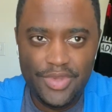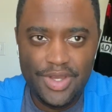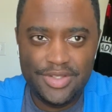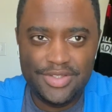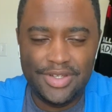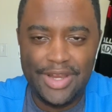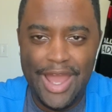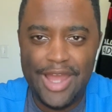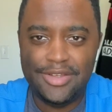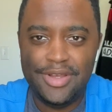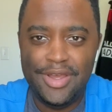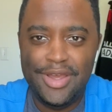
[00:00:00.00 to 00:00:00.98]
to not
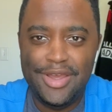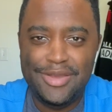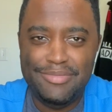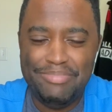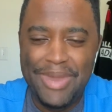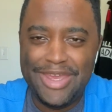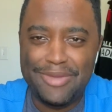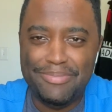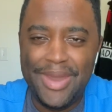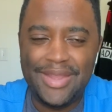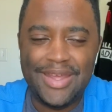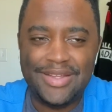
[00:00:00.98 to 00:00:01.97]

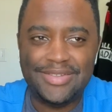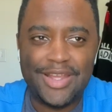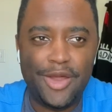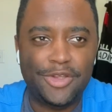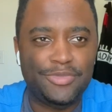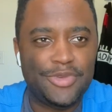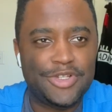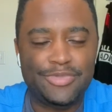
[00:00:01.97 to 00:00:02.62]
make that sound as much, but